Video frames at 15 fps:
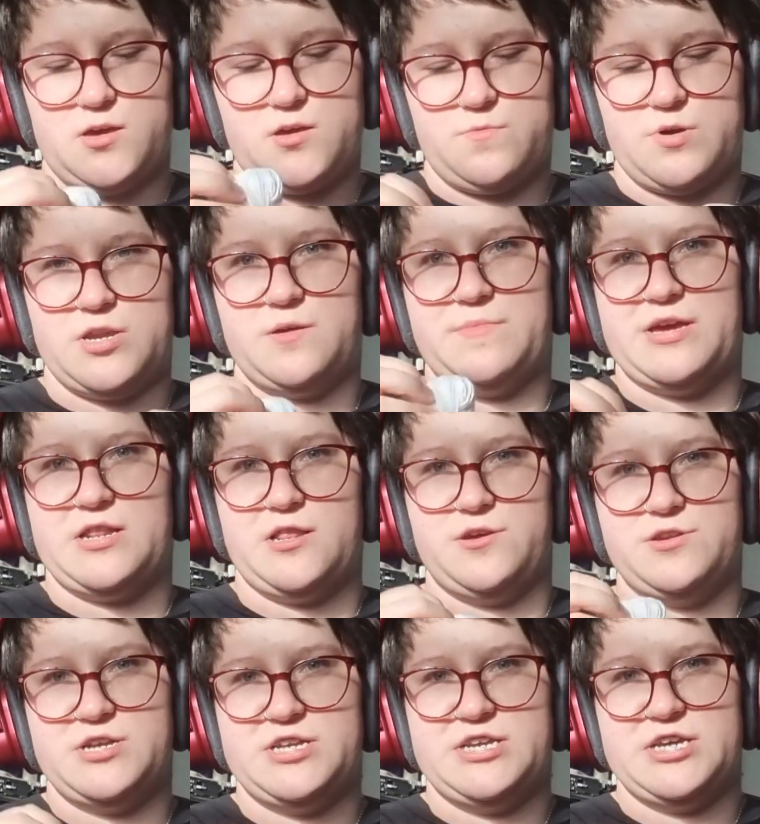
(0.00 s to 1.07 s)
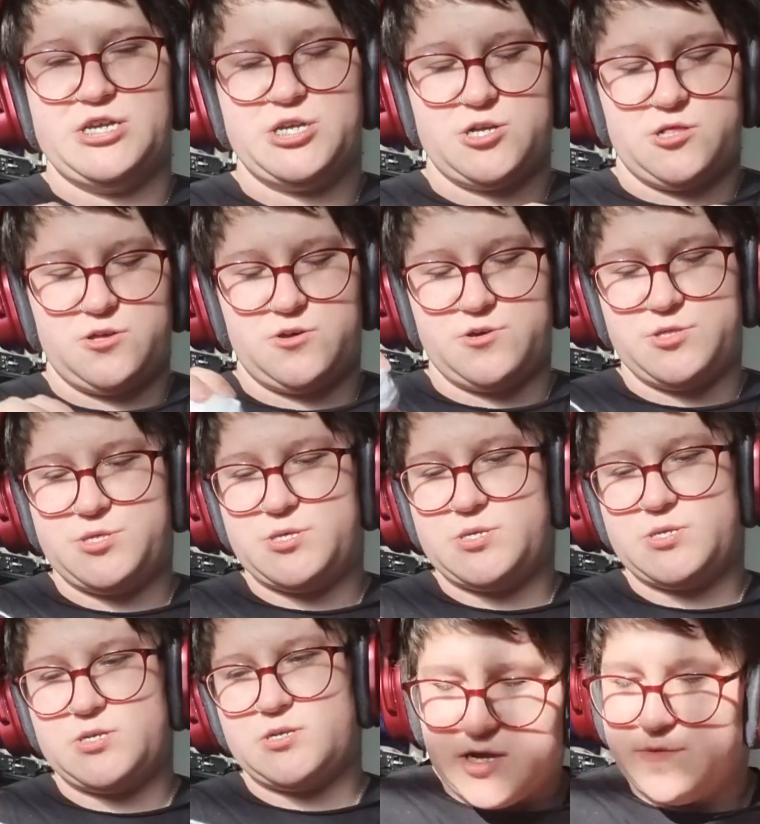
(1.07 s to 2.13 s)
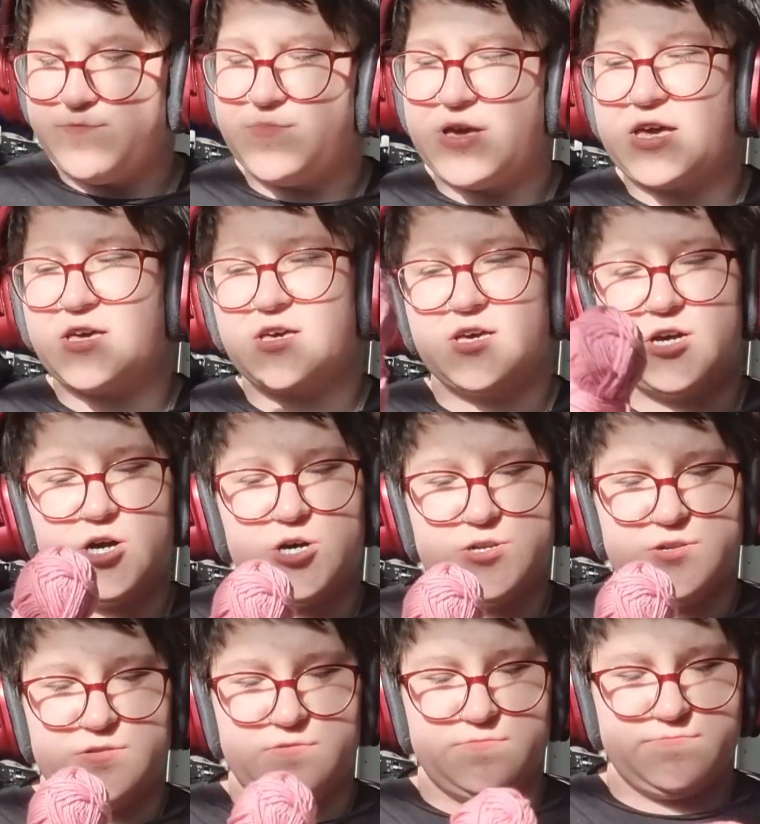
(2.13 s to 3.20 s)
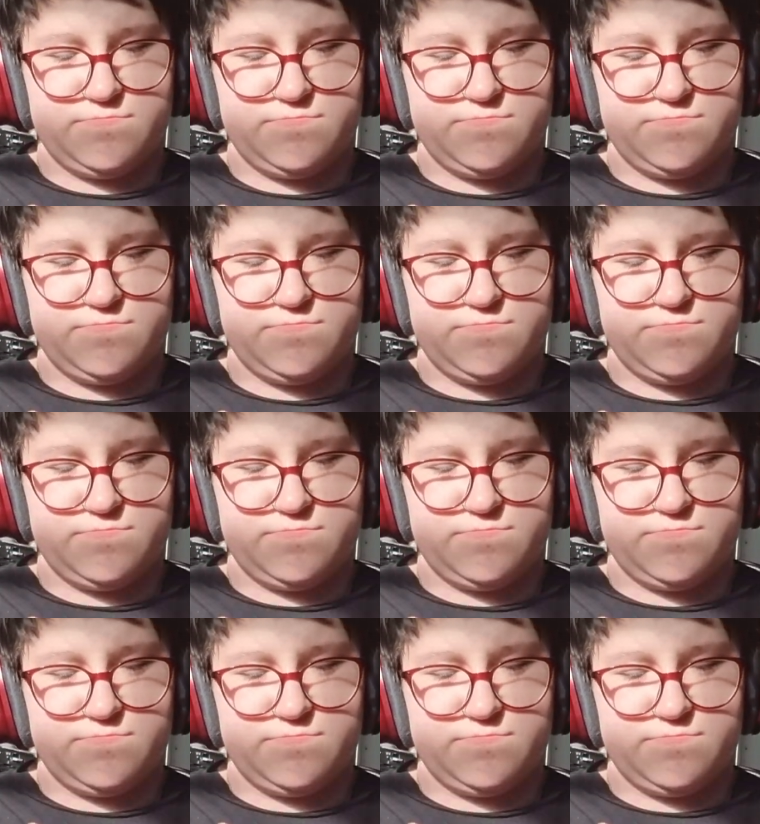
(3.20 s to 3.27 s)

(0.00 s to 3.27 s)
when I made a load of dishcloths. Pink cotton.